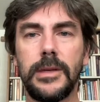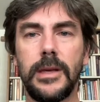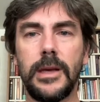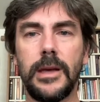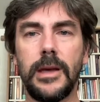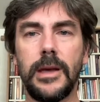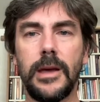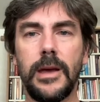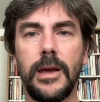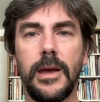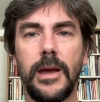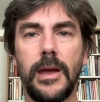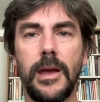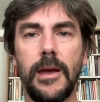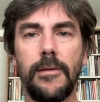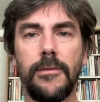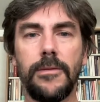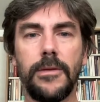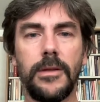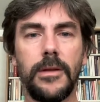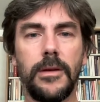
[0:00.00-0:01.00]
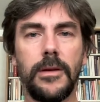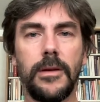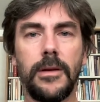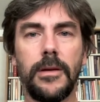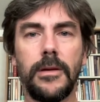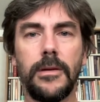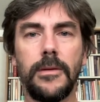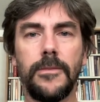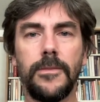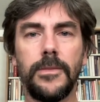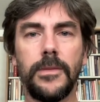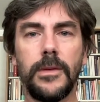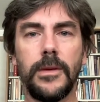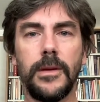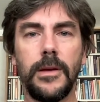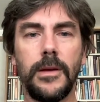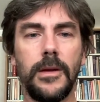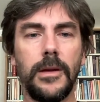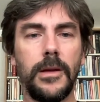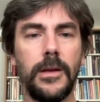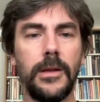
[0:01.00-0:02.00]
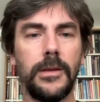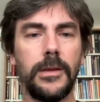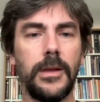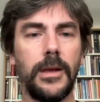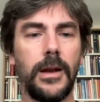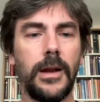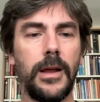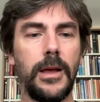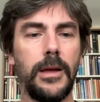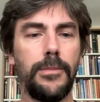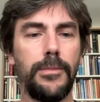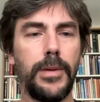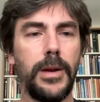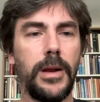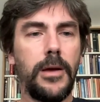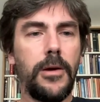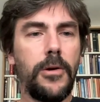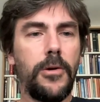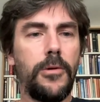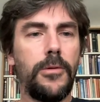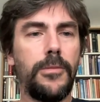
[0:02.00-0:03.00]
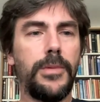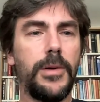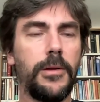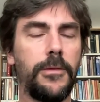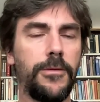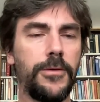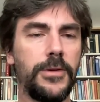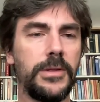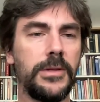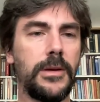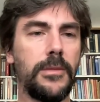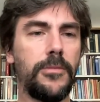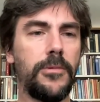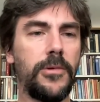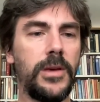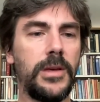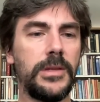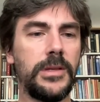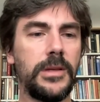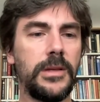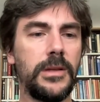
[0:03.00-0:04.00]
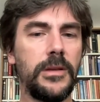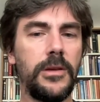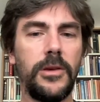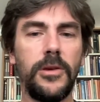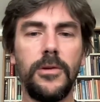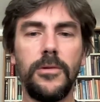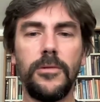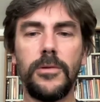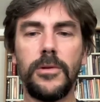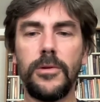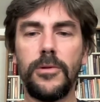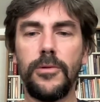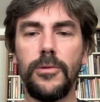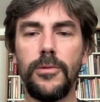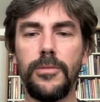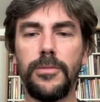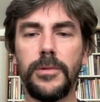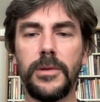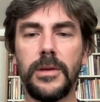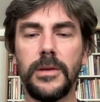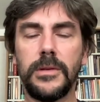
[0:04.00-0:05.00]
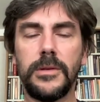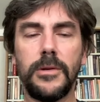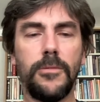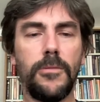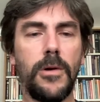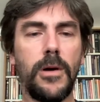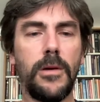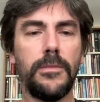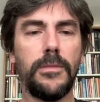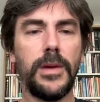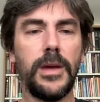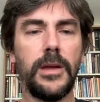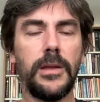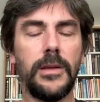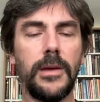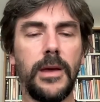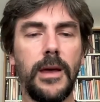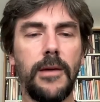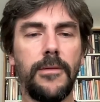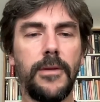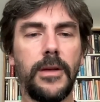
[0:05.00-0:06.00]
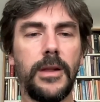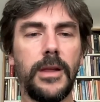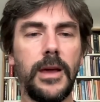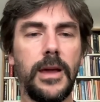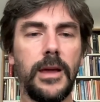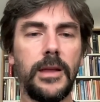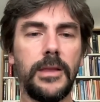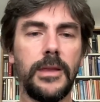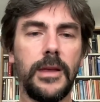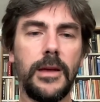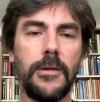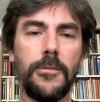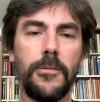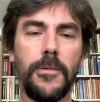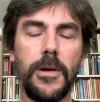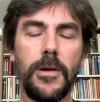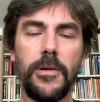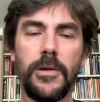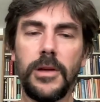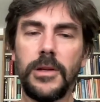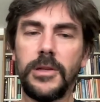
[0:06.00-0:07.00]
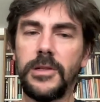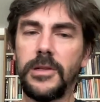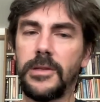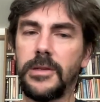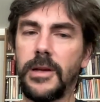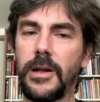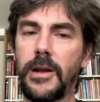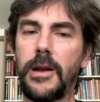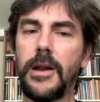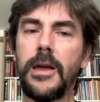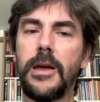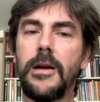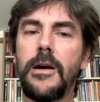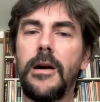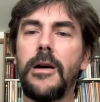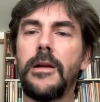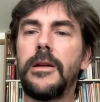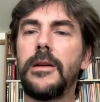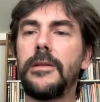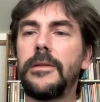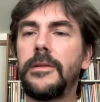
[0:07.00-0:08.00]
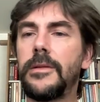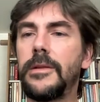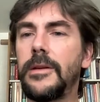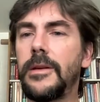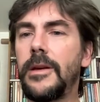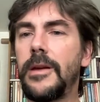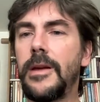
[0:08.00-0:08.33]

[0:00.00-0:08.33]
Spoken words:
I have the link below, but for some reason YouTube doesn't want me to have a link that where you can just click on it.